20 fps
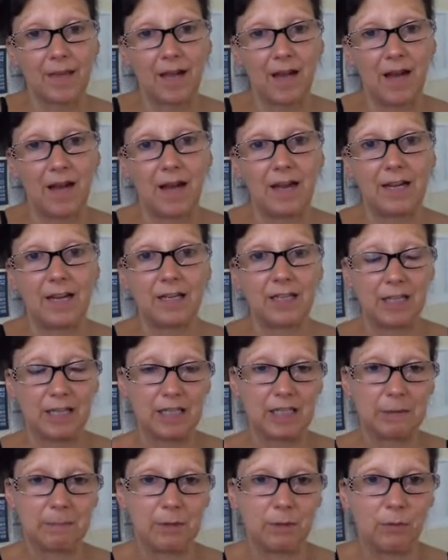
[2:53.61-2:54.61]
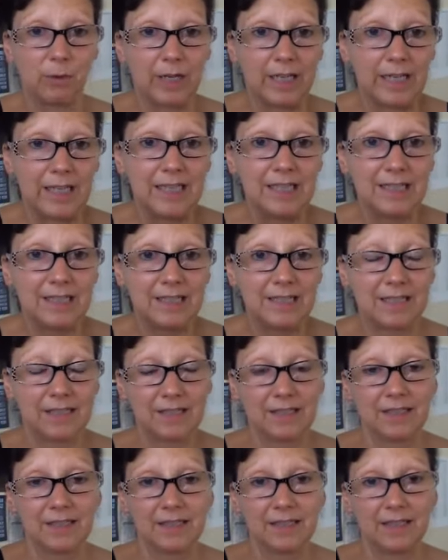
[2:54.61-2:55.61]
and then to be released,
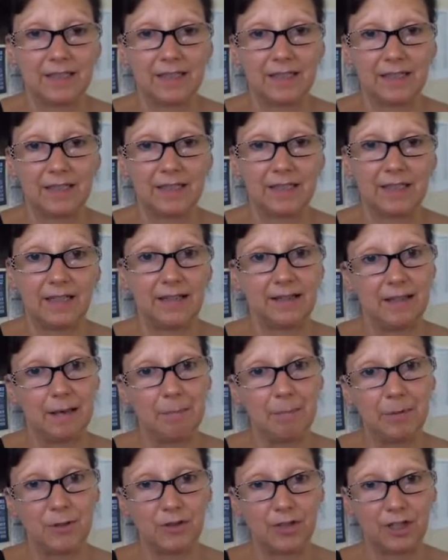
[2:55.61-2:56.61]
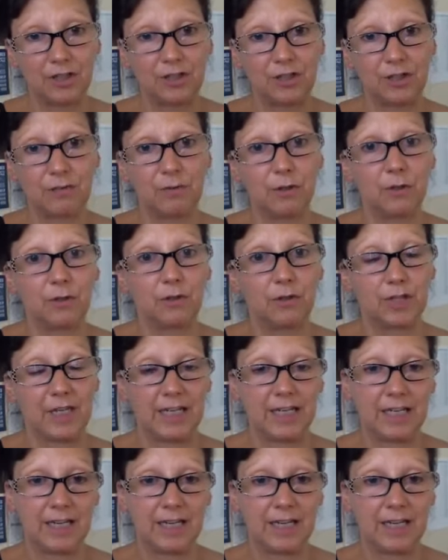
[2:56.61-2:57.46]
and then progesterone